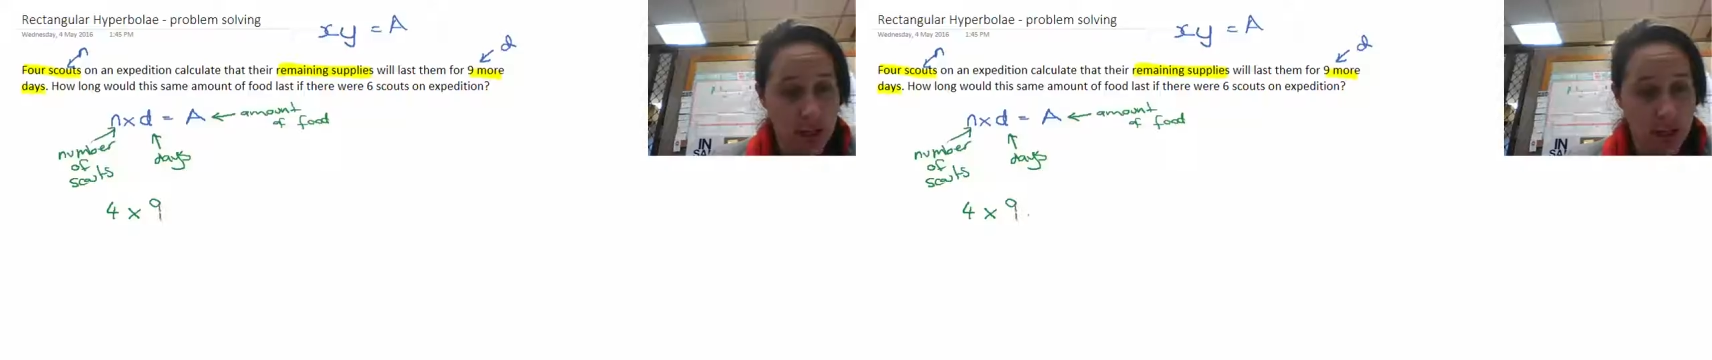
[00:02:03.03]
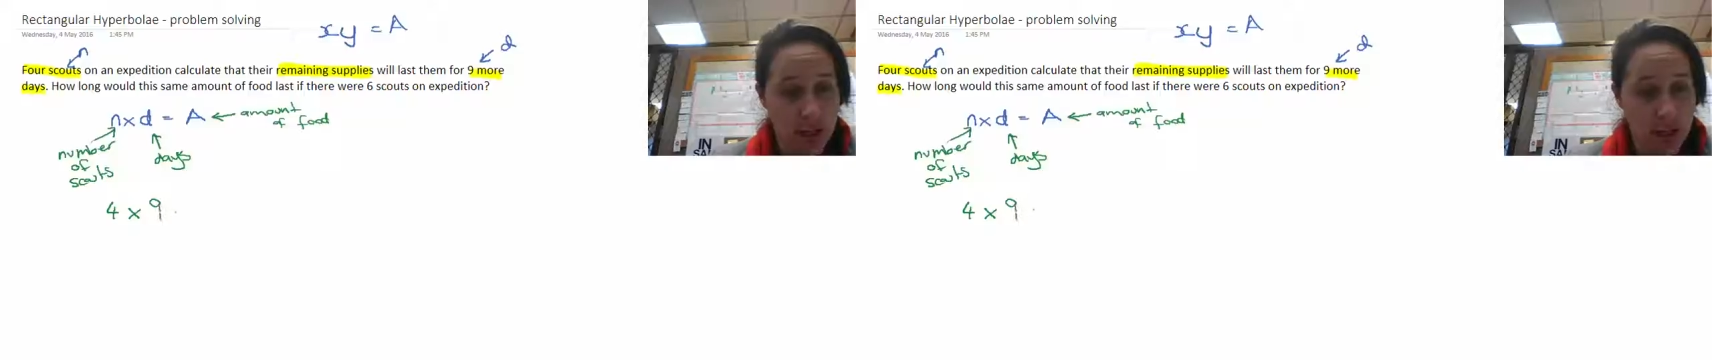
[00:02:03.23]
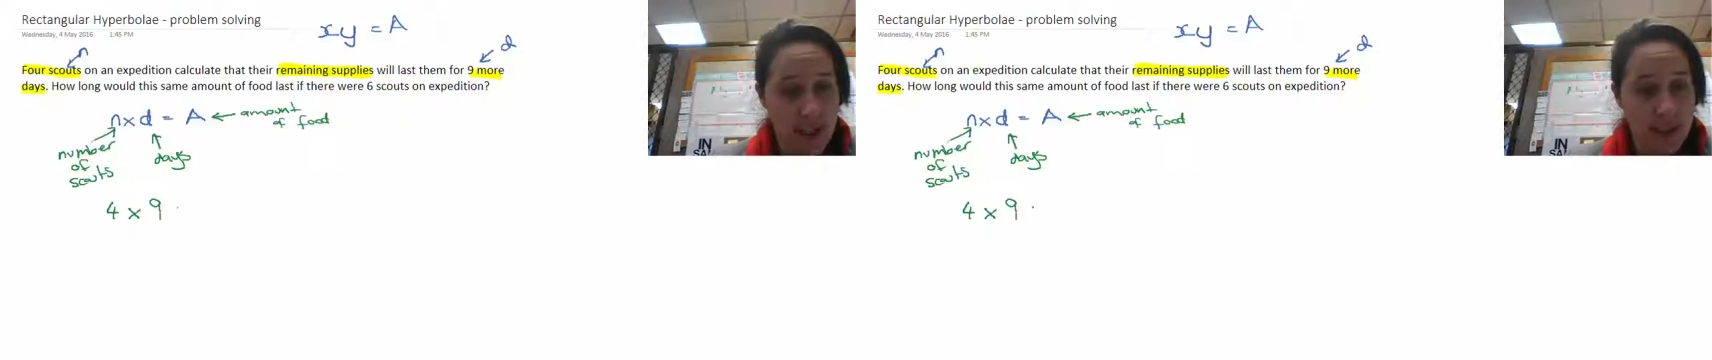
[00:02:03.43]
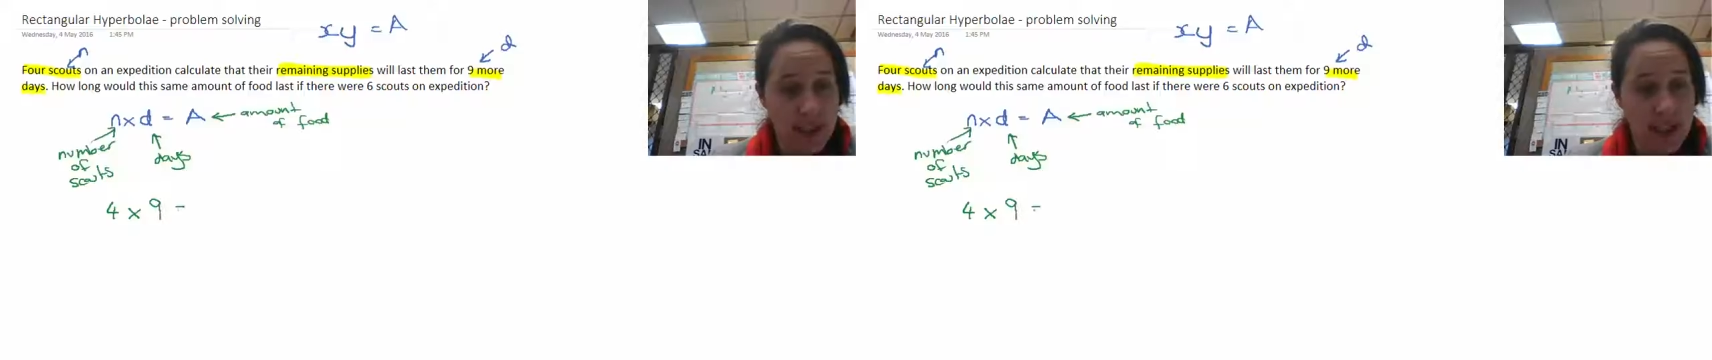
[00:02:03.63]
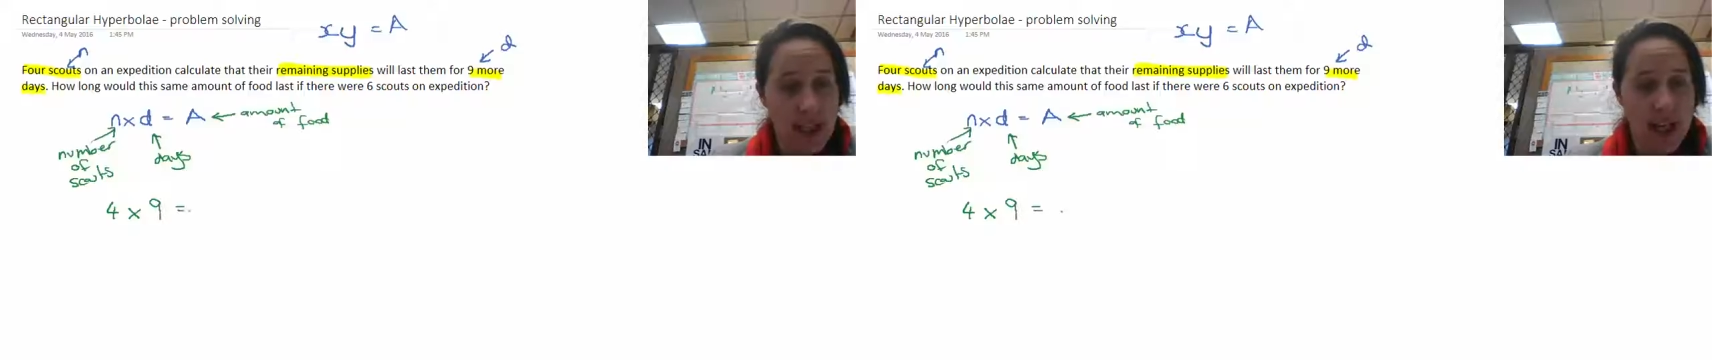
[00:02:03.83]
enough food
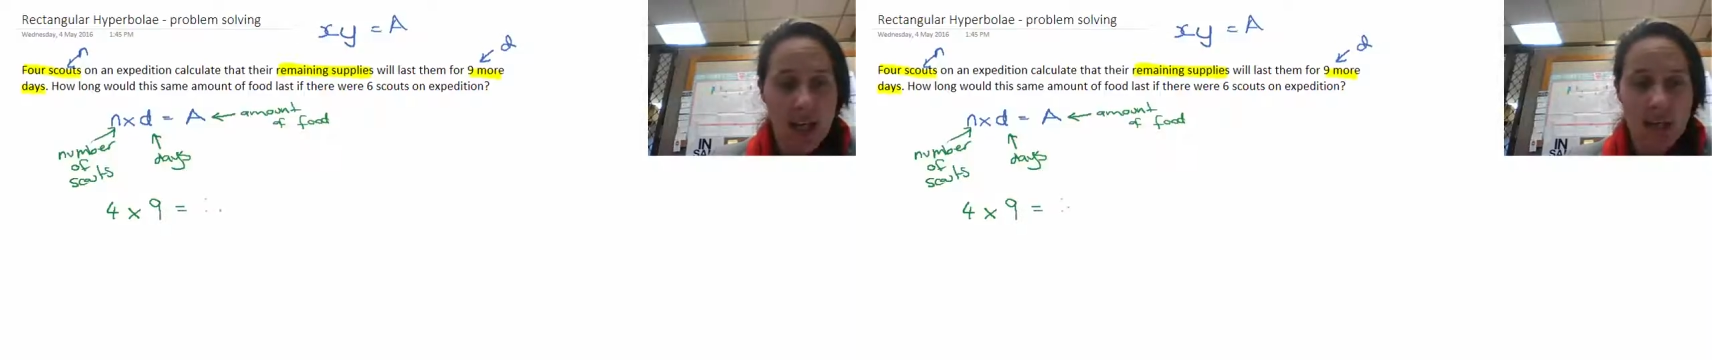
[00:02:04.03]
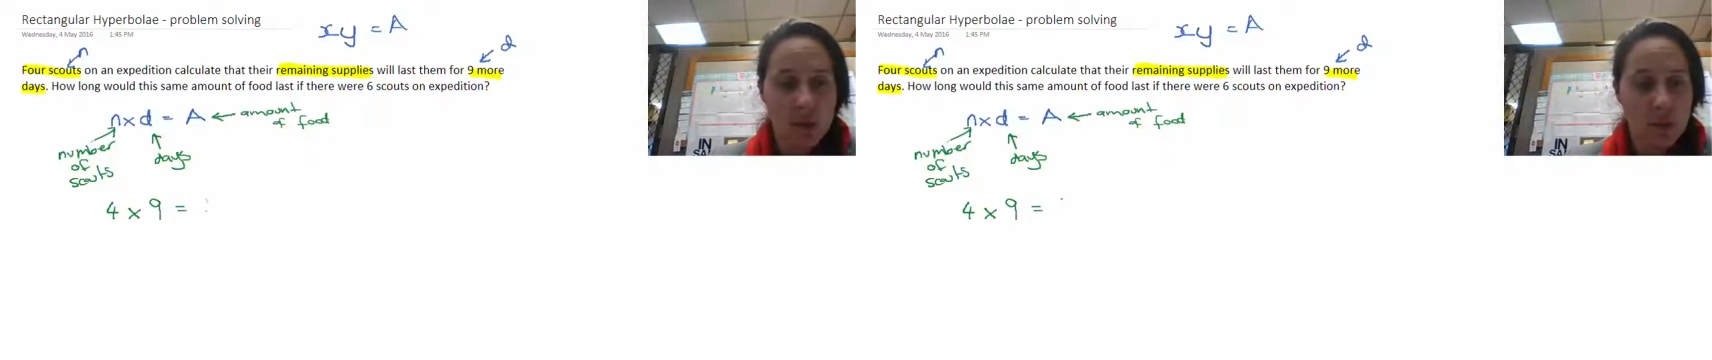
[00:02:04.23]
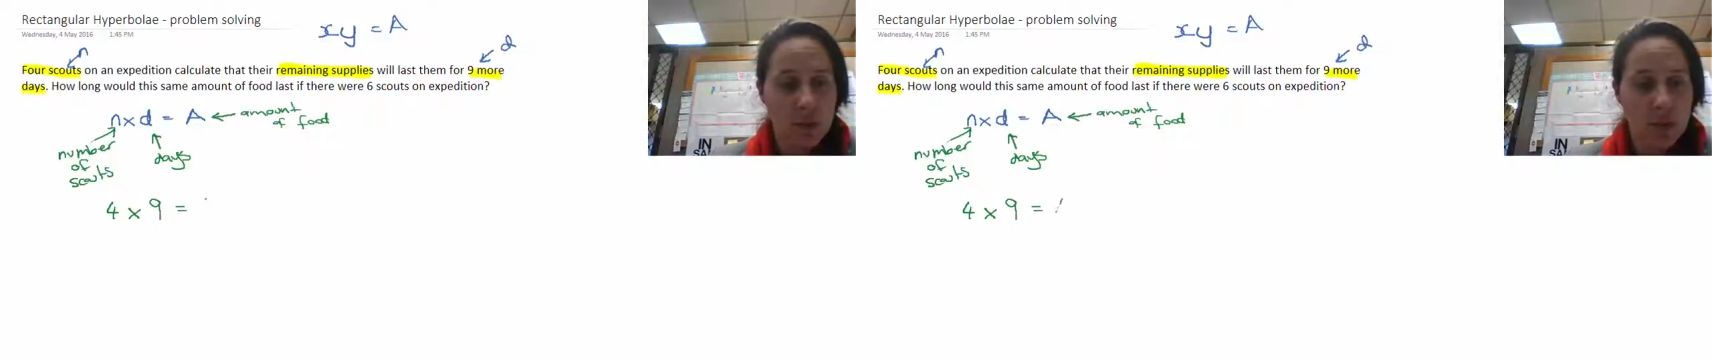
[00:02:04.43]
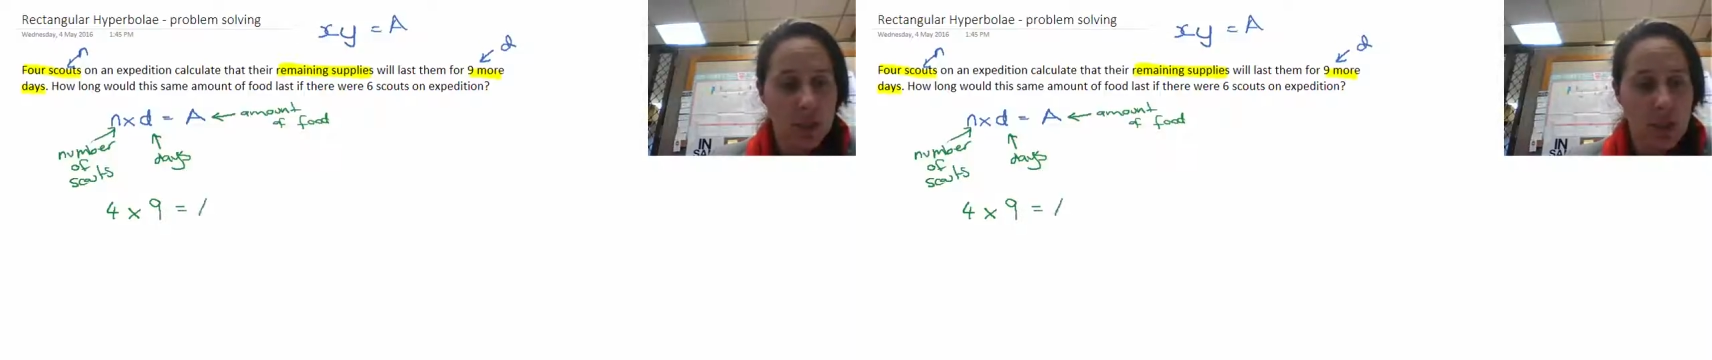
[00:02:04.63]
for 9 days,